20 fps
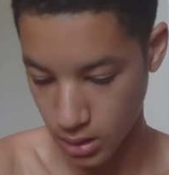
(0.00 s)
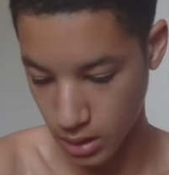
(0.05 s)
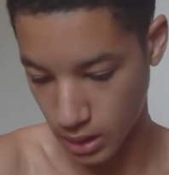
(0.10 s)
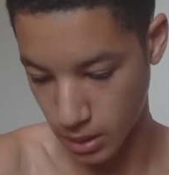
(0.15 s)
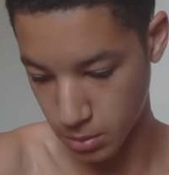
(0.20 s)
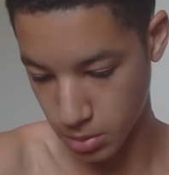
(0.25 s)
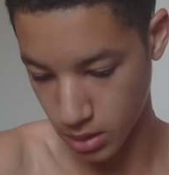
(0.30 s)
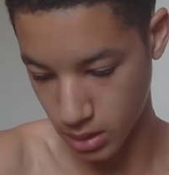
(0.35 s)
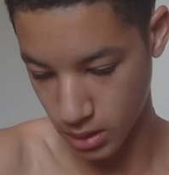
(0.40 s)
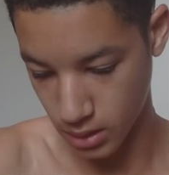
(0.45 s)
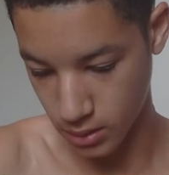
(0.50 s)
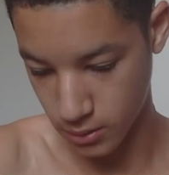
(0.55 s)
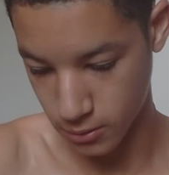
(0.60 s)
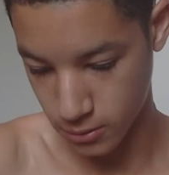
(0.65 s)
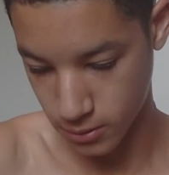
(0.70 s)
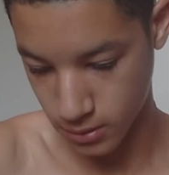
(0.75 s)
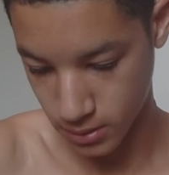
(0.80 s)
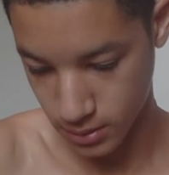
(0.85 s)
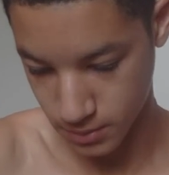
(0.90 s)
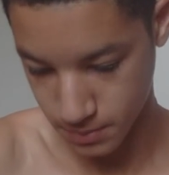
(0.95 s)
I believe.
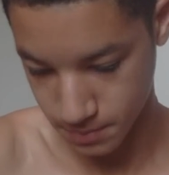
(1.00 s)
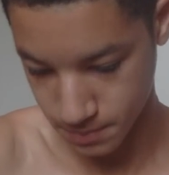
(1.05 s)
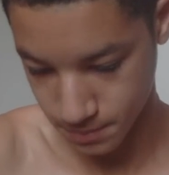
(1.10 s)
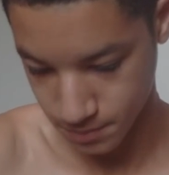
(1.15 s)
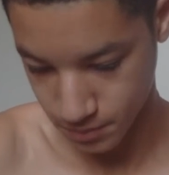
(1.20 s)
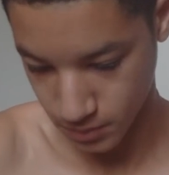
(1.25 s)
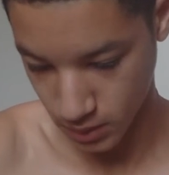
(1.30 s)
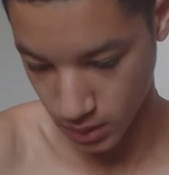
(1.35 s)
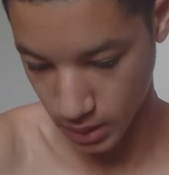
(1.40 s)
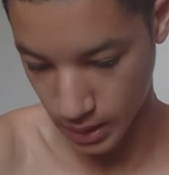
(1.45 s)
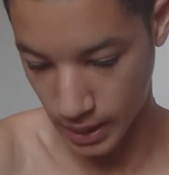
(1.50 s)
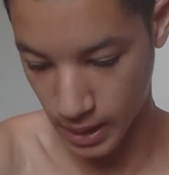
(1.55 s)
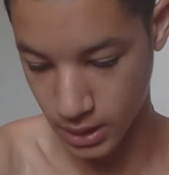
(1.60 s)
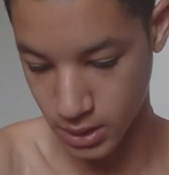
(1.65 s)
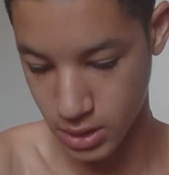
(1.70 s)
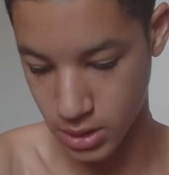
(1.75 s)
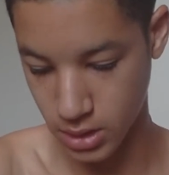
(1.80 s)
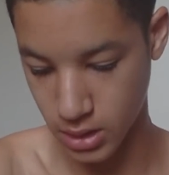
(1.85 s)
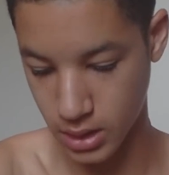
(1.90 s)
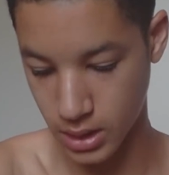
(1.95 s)

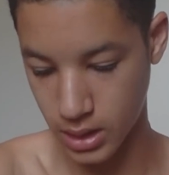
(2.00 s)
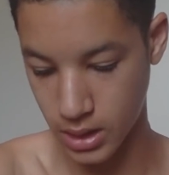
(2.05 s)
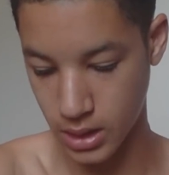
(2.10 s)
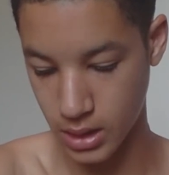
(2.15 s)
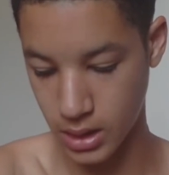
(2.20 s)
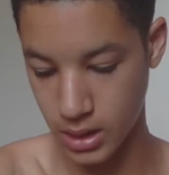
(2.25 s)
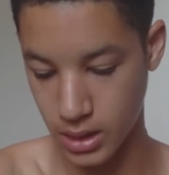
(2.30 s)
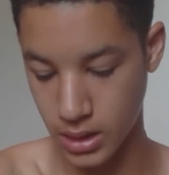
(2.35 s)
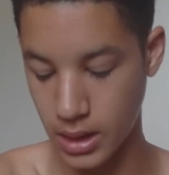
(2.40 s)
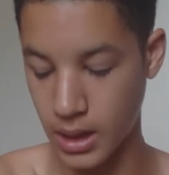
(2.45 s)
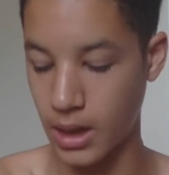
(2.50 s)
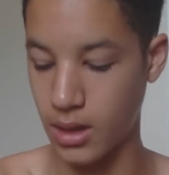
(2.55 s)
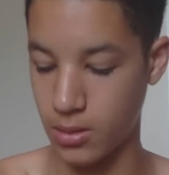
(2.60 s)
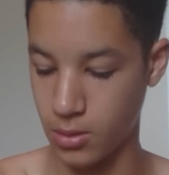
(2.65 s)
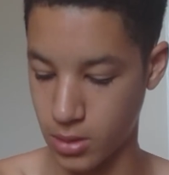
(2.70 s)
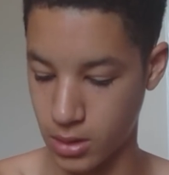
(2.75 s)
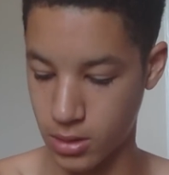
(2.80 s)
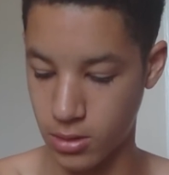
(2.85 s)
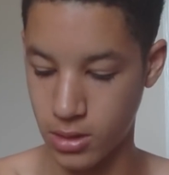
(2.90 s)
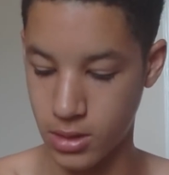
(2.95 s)
Actually, yeah,
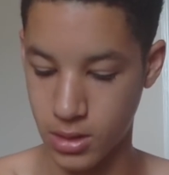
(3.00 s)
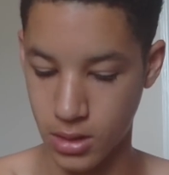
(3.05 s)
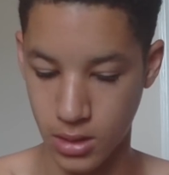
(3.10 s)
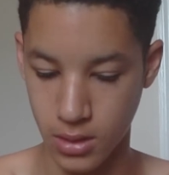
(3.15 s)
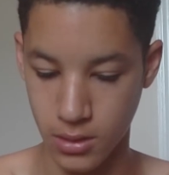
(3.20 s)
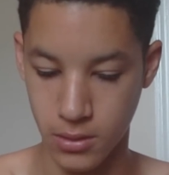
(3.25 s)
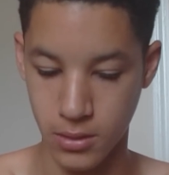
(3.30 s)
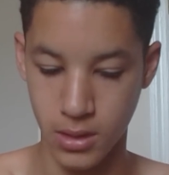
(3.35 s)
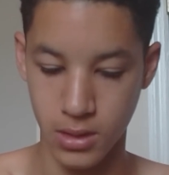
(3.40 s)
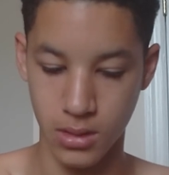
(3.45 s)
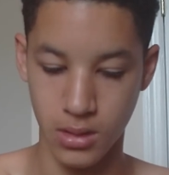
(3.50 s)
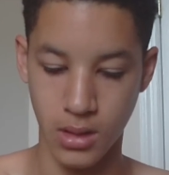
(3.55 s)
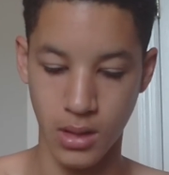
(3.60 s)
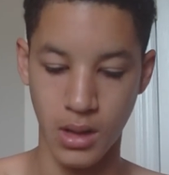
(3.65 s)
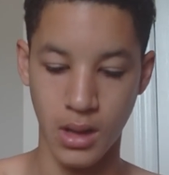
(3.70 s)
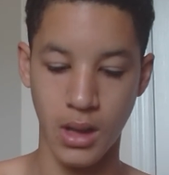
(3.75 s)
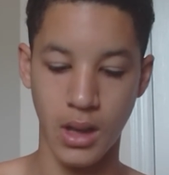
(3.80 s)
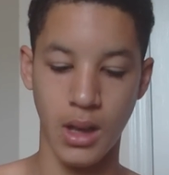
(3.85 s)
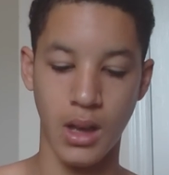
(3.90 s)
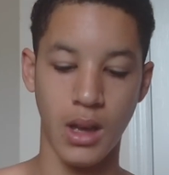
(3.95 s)
1 creature on the field.
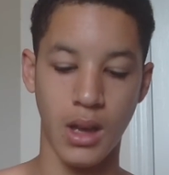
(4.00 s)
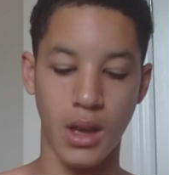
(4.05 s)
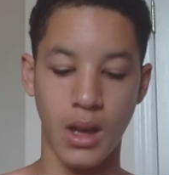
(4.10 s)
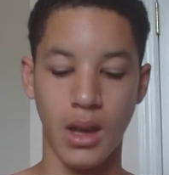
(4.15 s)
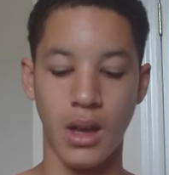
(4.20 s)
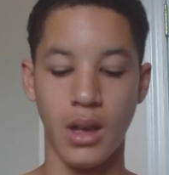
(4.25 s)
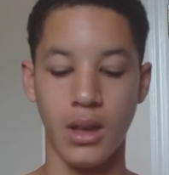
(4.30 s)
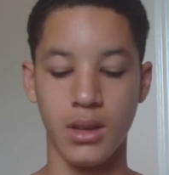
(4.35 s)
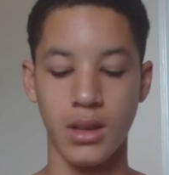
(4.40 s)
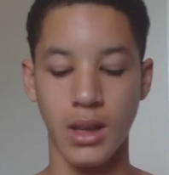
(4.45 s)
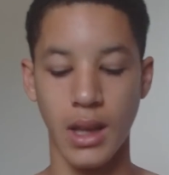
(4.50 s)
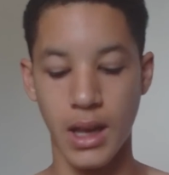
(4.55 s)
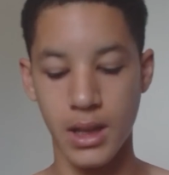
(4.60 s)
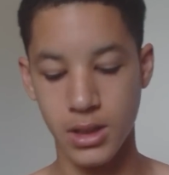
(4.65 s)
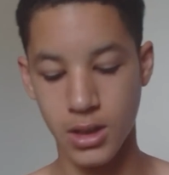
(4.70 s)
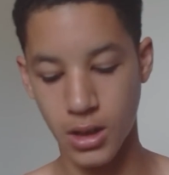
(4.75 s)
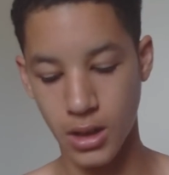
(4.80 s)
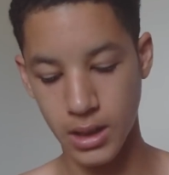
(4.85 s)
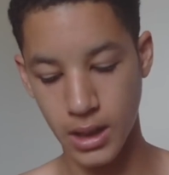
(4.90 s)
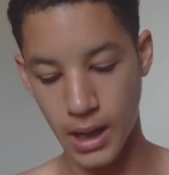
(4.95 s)
The
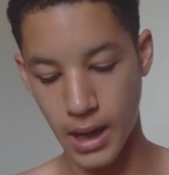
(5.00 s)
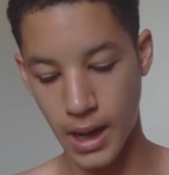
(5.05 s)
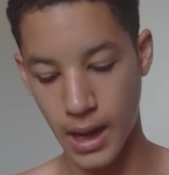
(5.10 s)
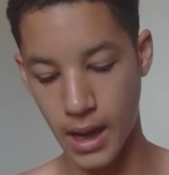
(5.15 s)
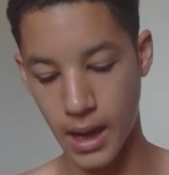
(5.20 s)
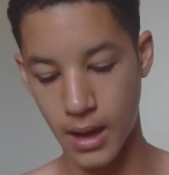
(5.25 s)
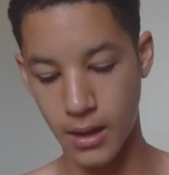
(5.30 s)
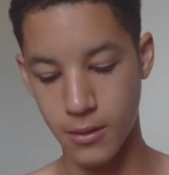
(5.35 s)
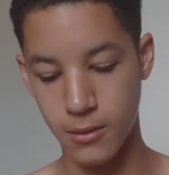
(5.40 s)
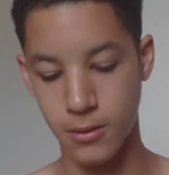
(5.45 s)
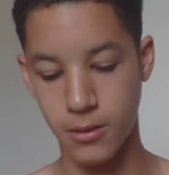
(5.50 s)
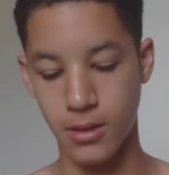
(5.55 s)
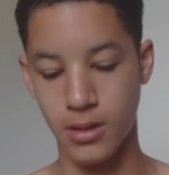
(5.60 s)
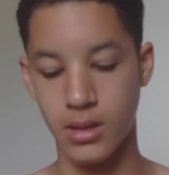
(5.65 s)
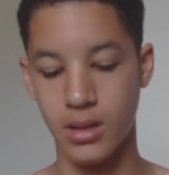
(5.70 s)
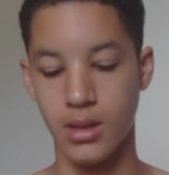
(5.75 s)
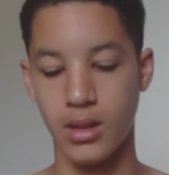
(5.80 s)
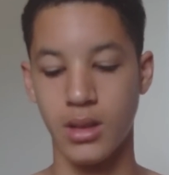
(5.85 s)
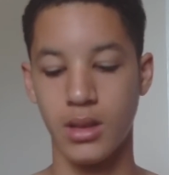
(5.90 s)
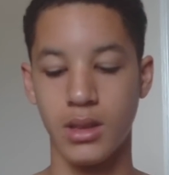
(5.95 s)
last card that I have,
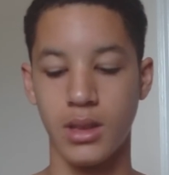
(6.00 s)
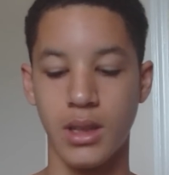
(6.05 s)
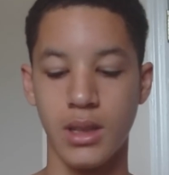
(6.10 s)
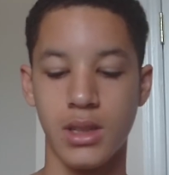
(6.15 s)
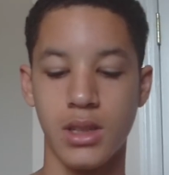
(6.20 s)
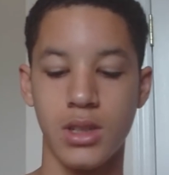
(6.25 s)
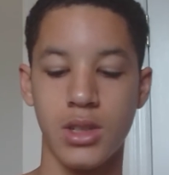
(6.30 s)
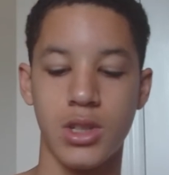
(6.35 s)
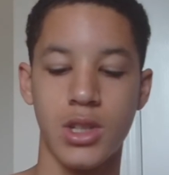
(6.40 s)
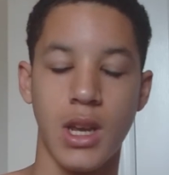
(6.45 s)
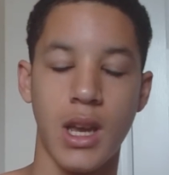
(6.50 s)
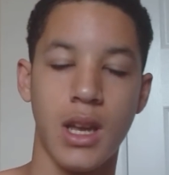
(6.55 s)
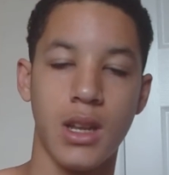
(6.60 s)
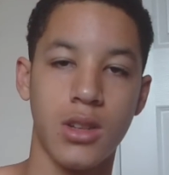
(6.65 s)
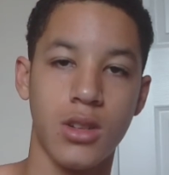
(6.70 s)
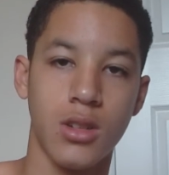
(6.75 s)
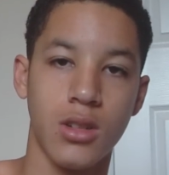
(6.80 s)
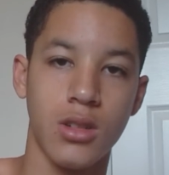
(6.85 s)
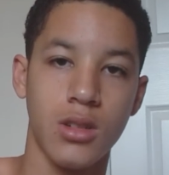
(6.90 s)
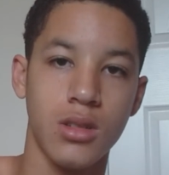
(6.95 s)

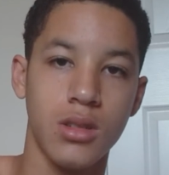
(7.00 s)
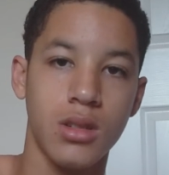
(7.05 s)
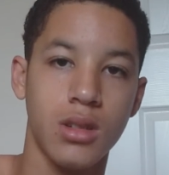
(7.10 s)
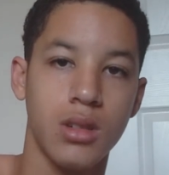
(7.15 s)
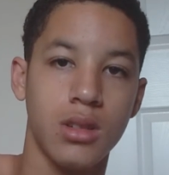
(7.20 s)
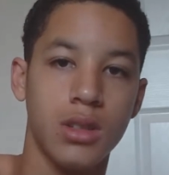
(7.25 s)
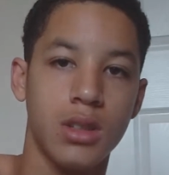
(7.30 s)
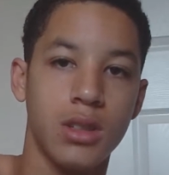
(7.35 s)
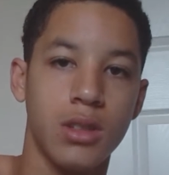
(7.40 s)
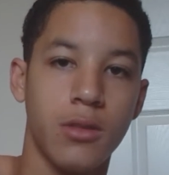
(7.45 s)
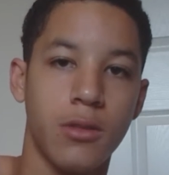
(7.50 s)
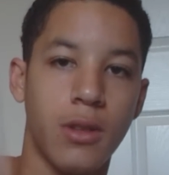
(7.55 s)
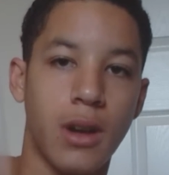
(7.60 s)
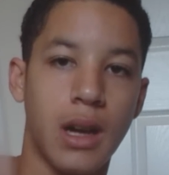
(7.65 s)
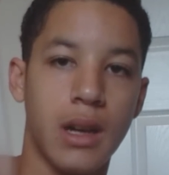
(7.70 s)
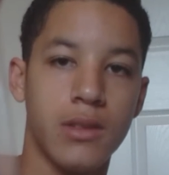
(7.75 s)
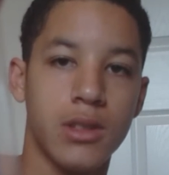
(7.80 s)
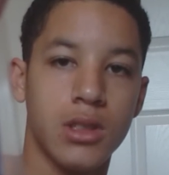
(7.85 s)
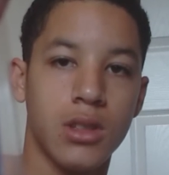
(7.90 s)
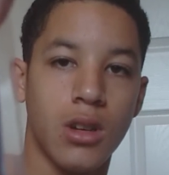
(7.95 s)
Disenchanter. She's a
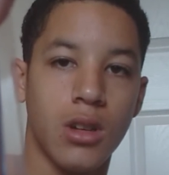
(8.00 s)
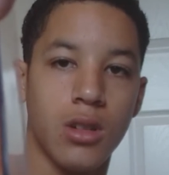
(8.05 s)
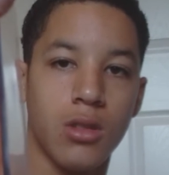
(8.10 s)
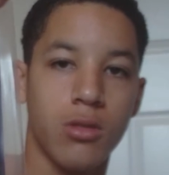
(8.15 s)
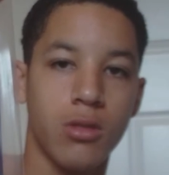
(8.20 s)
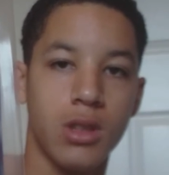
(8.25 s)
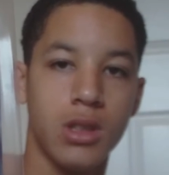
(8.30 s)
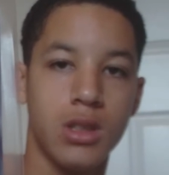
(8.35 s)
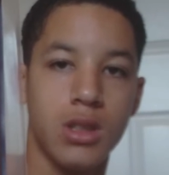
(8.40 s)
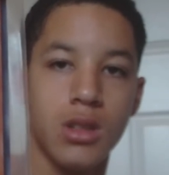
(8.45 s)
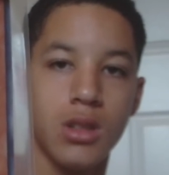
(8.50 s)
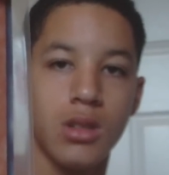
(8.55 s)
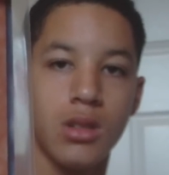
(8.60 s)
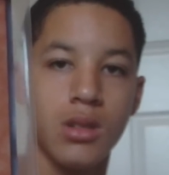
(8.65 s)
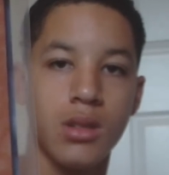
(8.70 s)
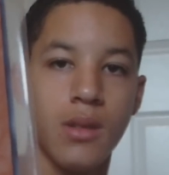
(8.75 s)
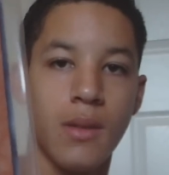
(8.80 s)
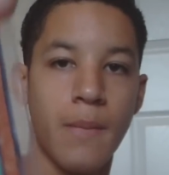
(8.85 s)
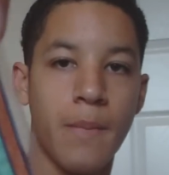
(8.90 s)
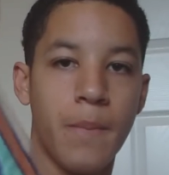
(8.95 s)
5 star creature.